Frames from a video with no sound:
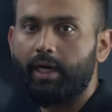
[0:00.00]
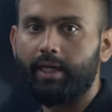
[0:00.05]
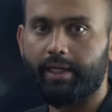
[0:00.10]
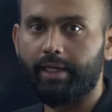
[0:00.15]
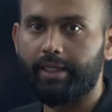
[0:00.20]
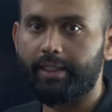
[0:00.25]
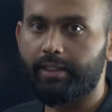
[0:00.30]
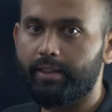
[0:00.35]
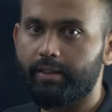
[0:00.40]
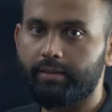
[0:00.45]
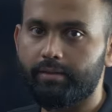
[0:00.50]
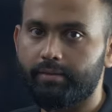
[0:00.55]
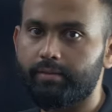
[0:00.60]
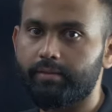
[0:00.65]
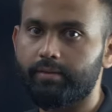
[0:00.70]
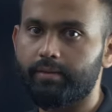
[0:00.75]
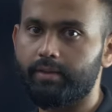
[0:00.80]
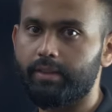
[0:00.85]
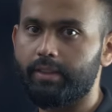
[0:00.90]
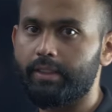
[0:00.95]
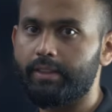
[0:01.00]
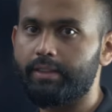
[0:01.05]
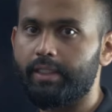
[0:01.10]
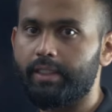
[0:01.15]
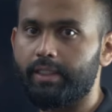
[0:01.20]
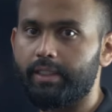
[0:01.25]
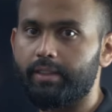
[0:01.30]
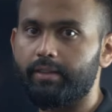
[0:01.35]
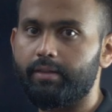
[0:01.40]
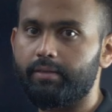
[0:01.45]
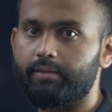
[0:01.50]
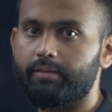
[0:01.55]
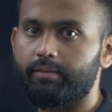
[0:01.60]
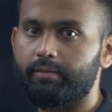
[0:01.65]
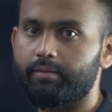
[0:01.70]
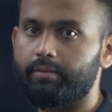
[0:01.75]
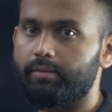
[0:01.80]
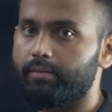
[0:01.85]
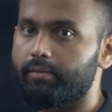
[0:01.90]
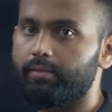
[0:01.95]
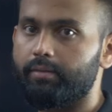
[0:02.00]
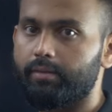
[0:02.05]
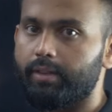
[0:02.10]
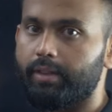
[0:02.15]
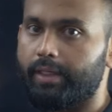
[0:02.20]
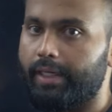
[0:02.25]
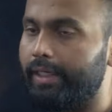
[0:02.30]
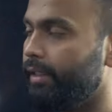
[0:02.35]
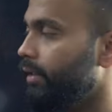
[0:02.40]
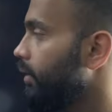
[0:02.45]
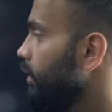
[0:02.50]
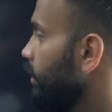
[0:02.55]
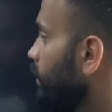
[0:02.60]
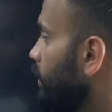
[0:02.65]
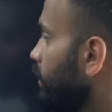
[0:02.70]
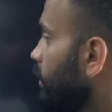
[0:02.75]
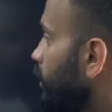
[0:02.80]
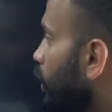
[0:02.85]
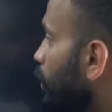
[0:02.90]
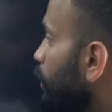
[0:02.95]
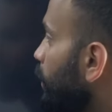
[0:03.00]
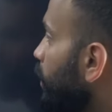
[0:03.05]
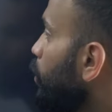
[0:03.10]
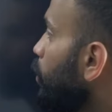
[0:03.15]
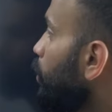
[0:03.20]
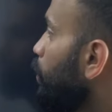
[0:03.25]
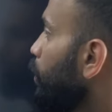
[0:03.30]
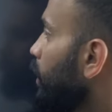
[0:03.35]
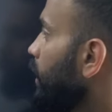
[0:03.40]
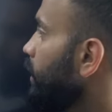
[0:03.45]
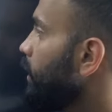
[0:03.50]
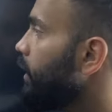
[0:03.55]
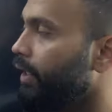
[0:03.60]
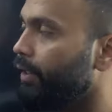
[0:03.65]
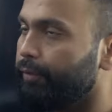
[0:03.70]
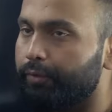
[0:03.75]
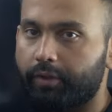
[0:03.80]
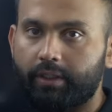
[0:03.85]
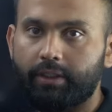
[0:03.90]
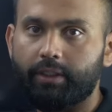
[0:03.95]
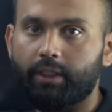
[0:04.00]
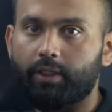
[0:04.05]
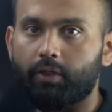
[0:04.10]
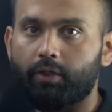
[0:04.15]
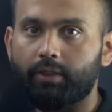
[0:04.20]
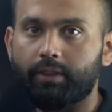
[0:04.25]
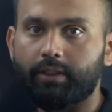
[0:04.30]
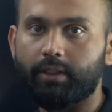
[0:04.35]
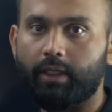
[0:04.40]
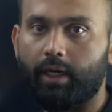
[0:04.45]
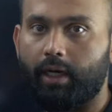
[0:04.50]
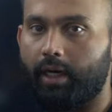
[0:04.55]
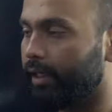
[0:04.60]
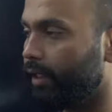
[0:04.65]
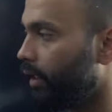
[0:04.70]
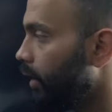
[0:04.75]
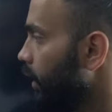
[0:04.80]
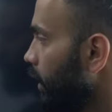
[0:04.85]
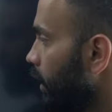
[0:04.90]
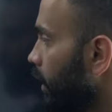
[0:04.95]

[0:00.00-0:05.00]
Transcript: R, right? Isn't it? Right? There will be no potential difference across R.